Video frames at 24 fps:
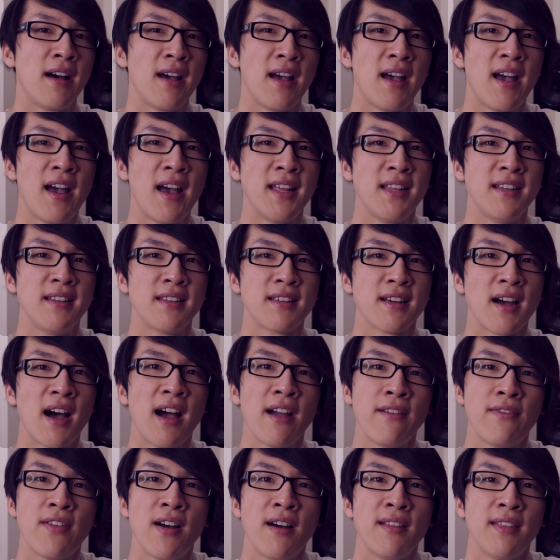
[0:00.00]
And
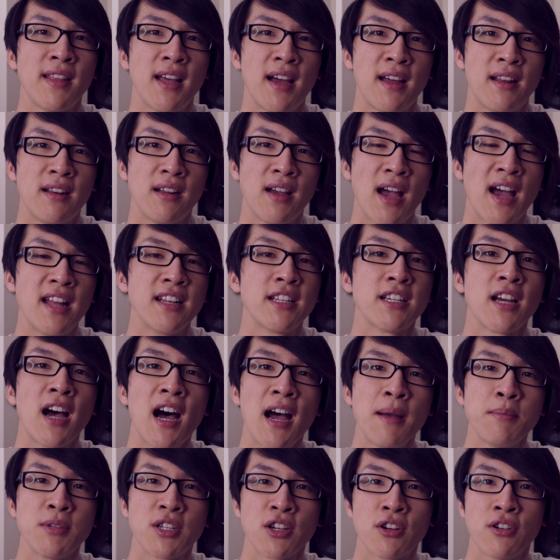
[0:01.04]
I found that at
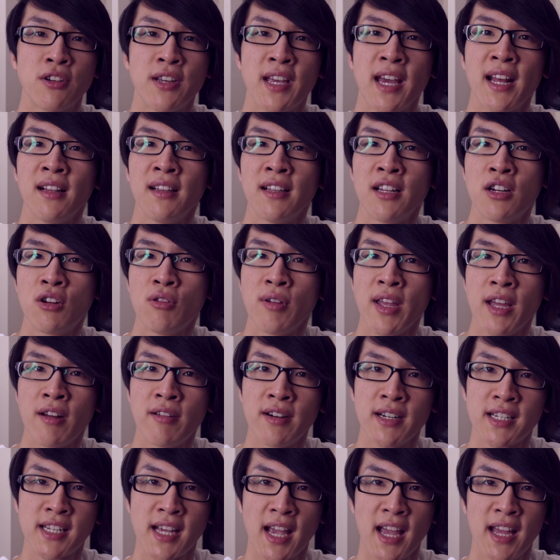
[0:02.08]
times it could get a little
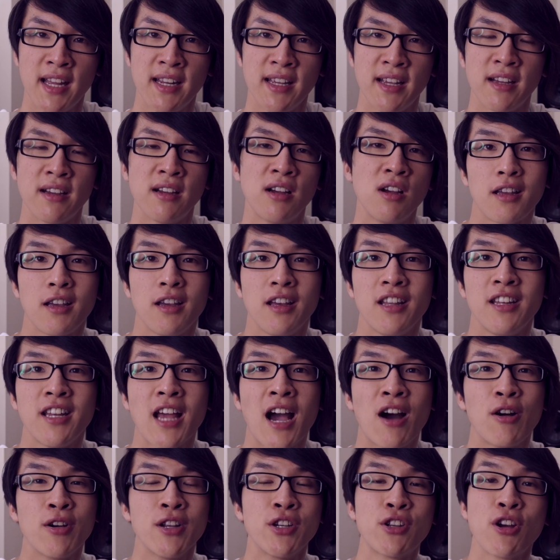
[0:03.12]
irritating.
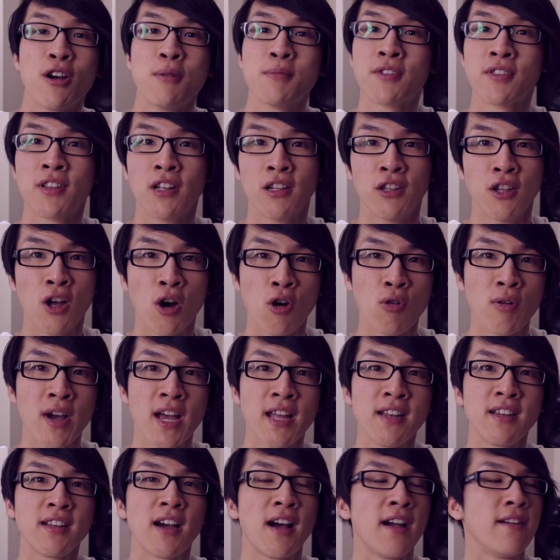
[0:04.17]
Now in terms of the low
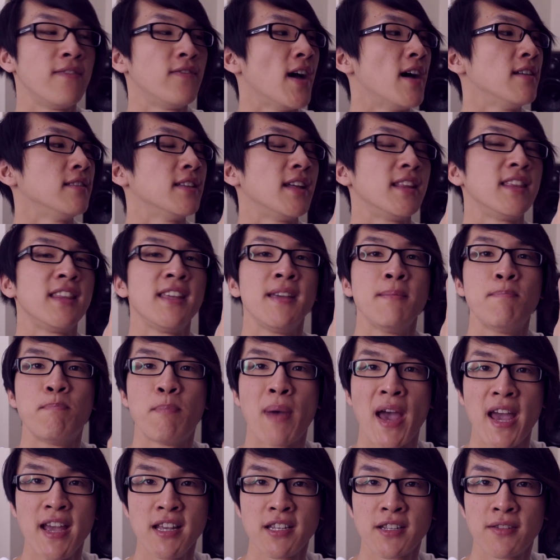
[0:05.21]
end, I found that the
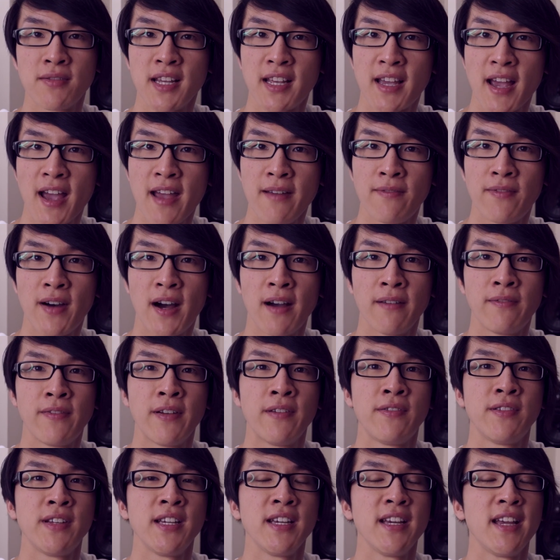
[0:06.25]
bass of the
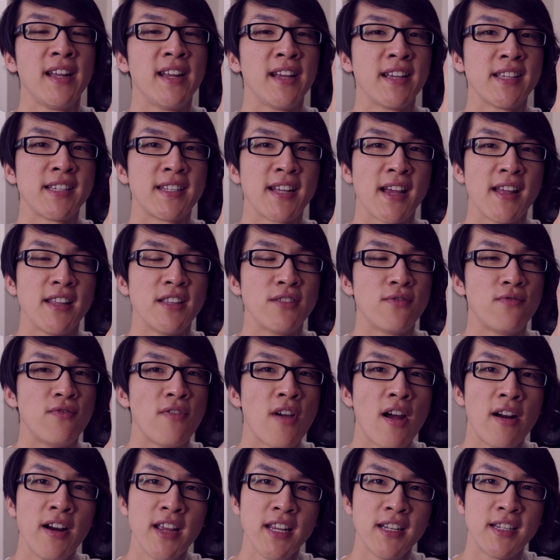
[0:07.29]
K550, it extends
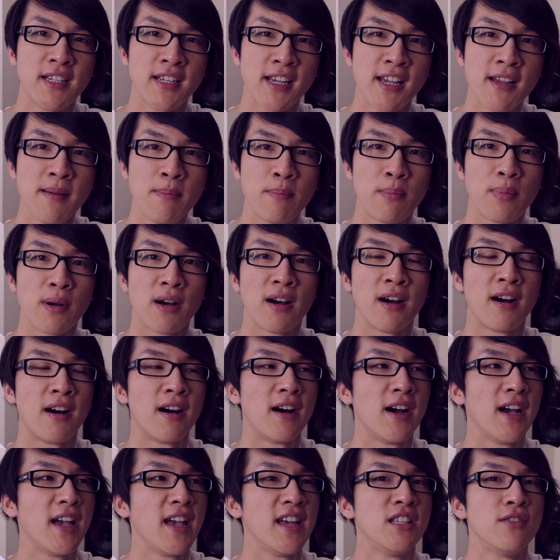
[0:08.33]
very deep,
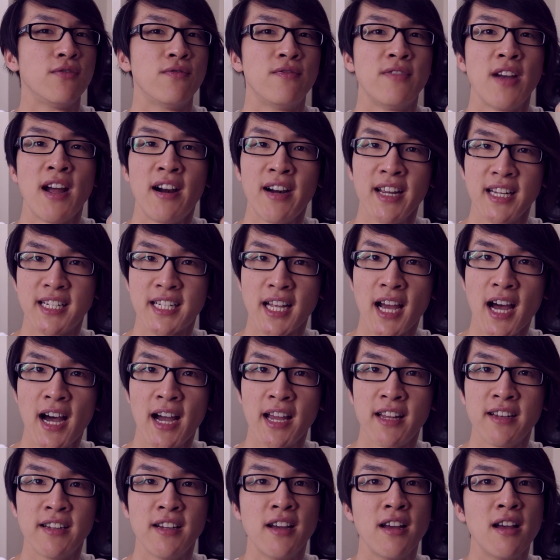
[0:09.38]
it's very
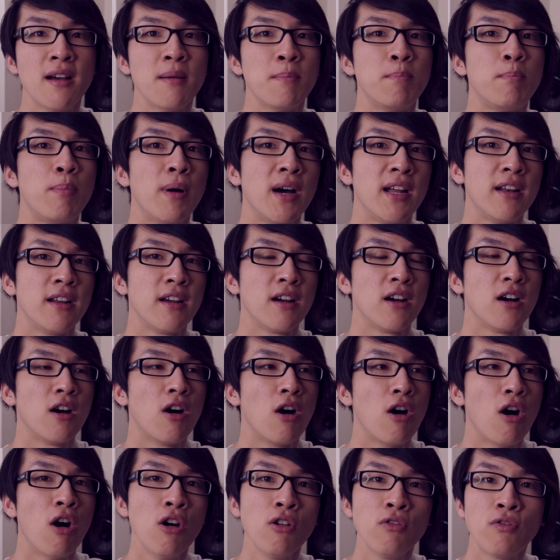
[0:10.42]
tight, but
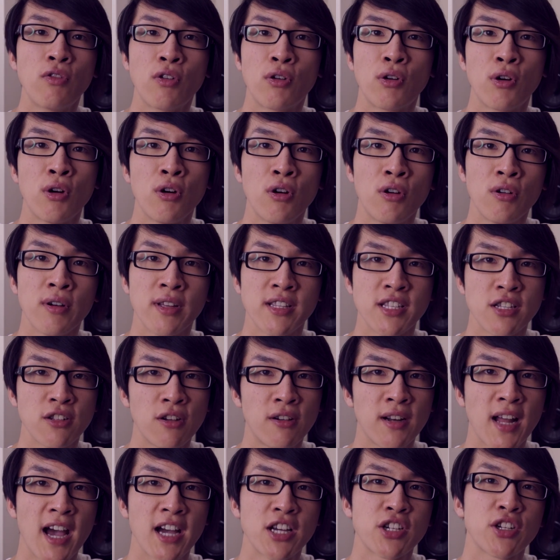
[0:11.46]
overall it's
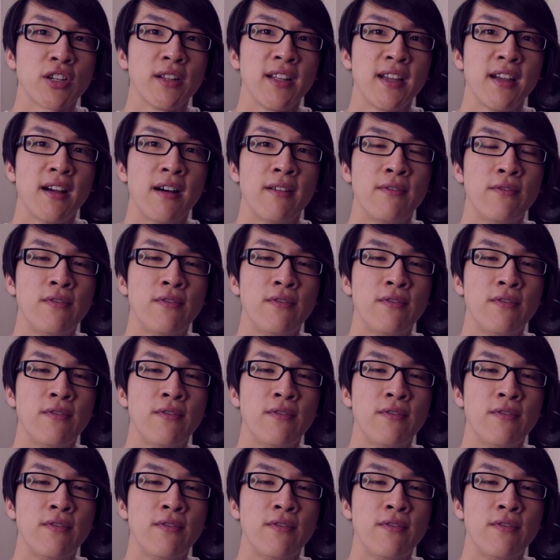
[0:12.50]
not actually a